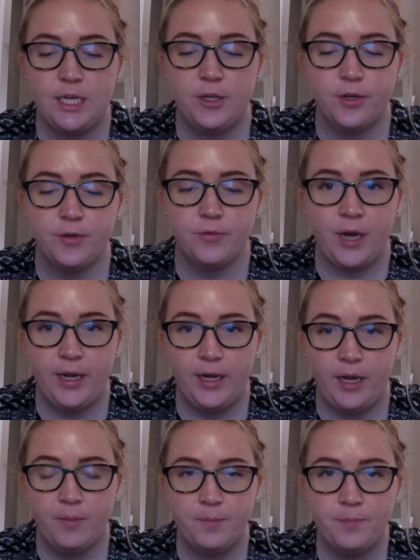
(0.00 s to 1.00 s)
in your
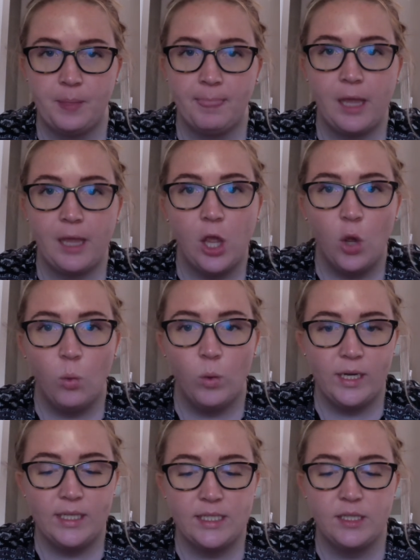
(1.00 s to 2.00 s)
writing.
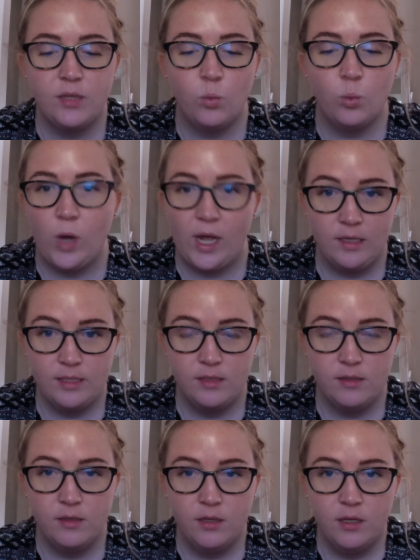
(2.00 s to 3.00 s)
What is the what?
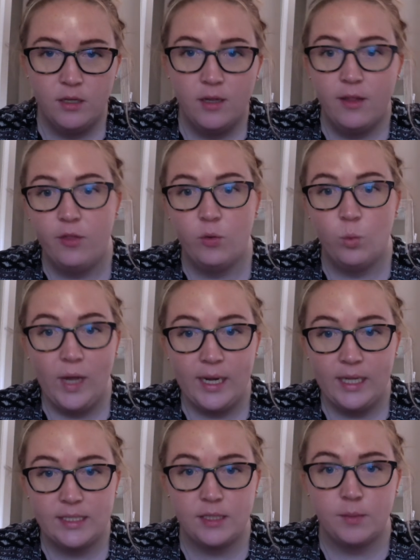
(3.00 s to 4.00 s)
The what
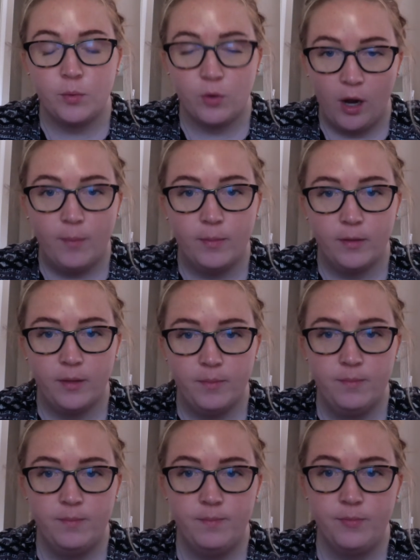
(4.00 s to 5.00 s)
is the problem,
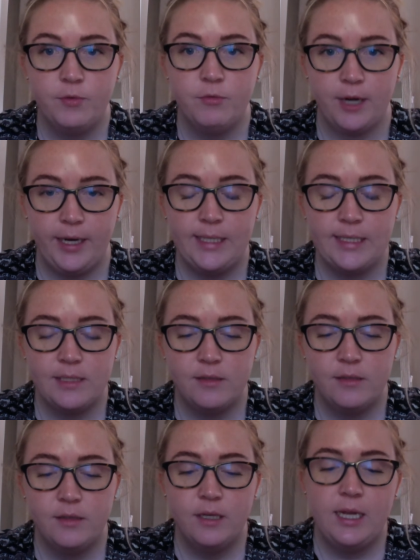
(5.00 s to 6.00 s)
right?
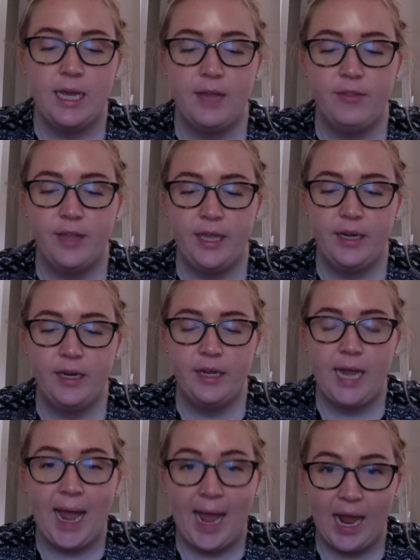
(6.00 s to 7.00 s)
And then
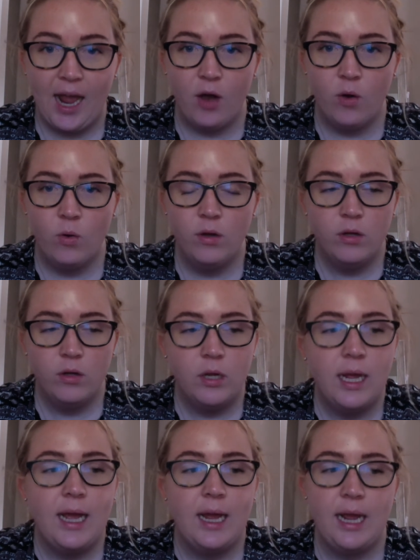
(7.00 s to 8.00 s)
how?
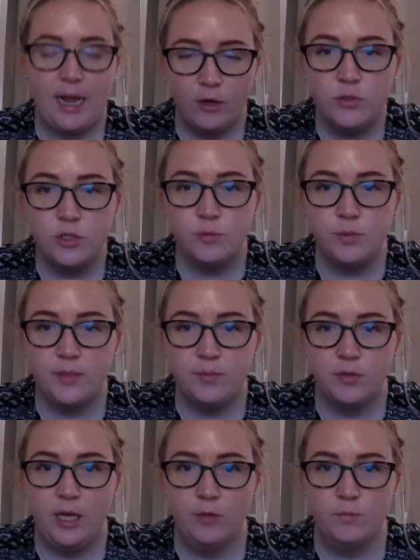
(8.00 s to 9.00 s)
How do
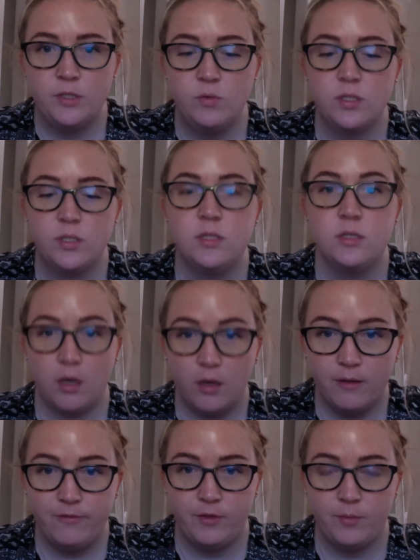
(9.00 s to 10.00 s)
people help you
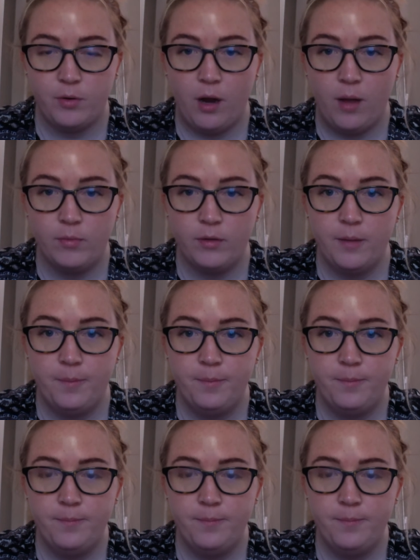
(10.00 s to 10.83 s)
solve the problem?